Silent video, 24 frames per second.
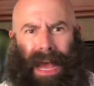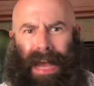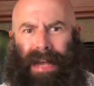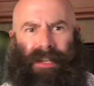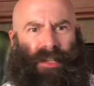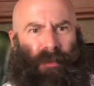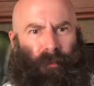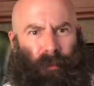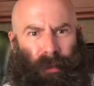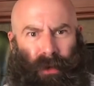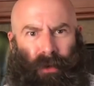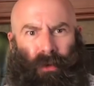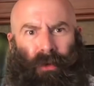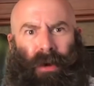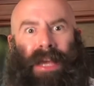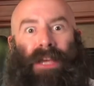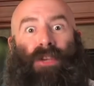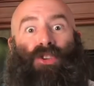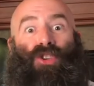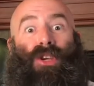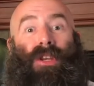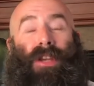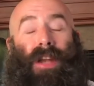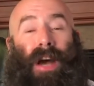
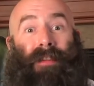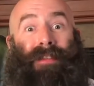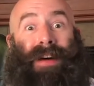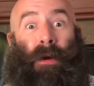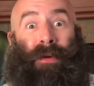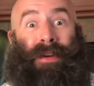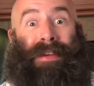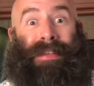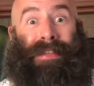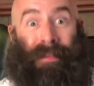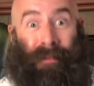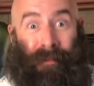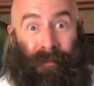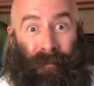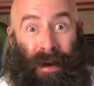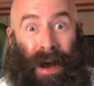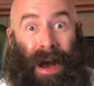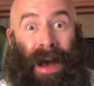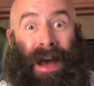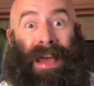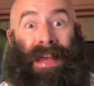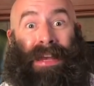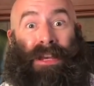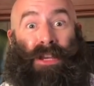exploration of our
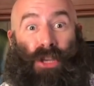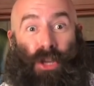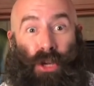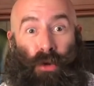divine